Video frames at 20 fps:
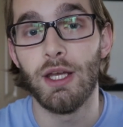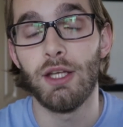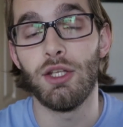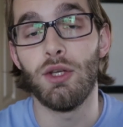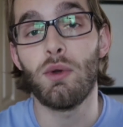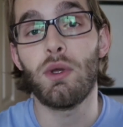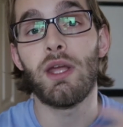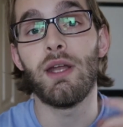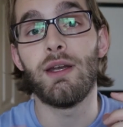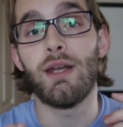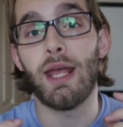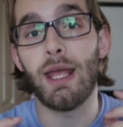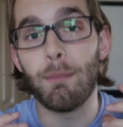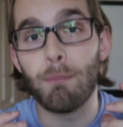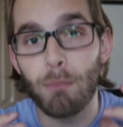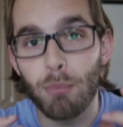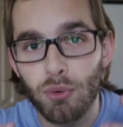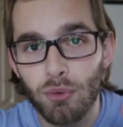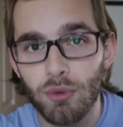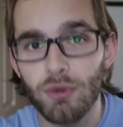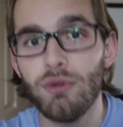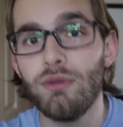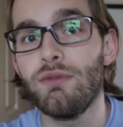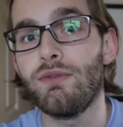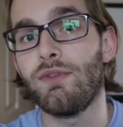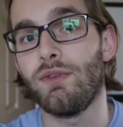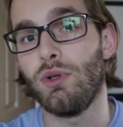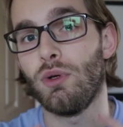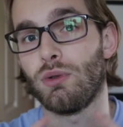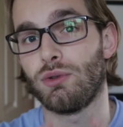You can
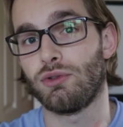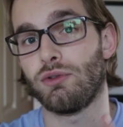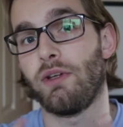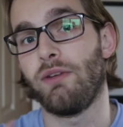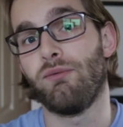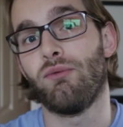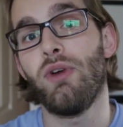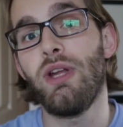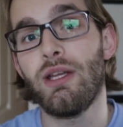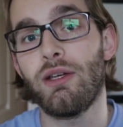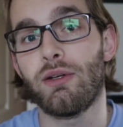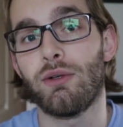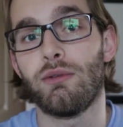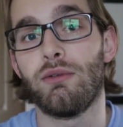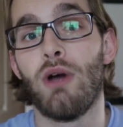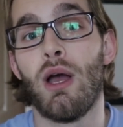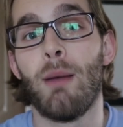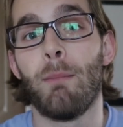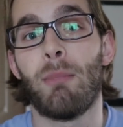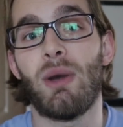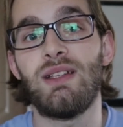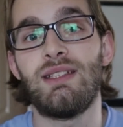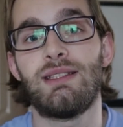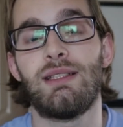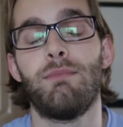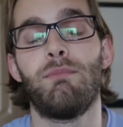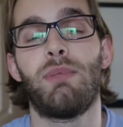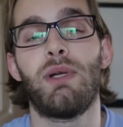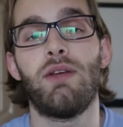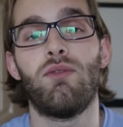improve your dream recall by
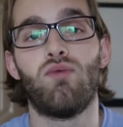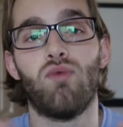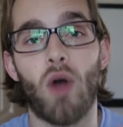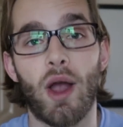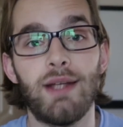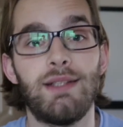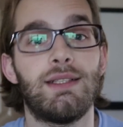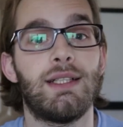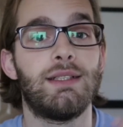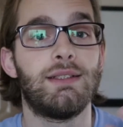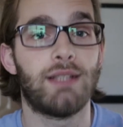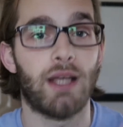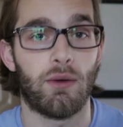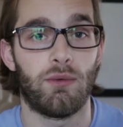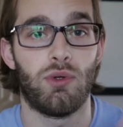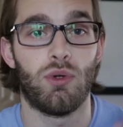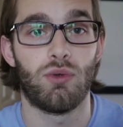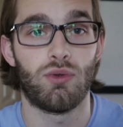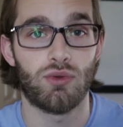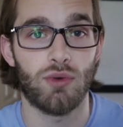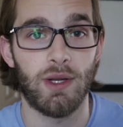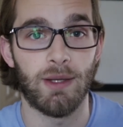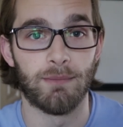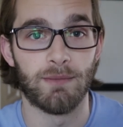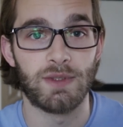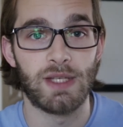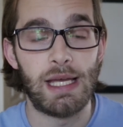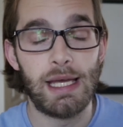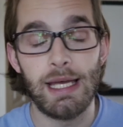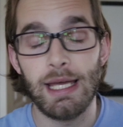simply writing down your
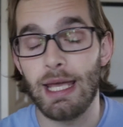dreams.